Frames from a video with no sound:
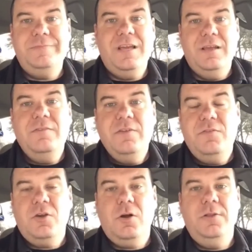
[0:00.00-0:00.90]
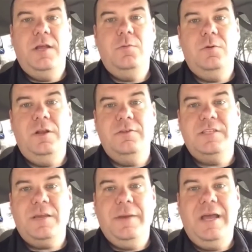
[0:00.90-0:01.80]
Even if you call 911, it would
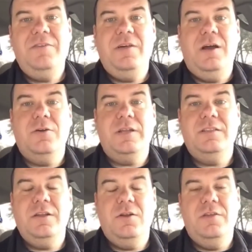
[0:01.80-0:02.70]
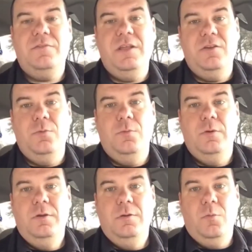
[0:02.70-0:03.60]
take them a half an hour to get there if they knew
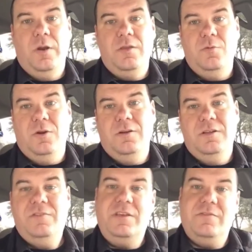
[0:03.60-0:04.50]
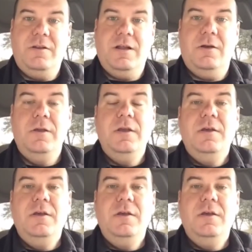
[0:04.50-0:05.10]
where you were, if they could figure it out.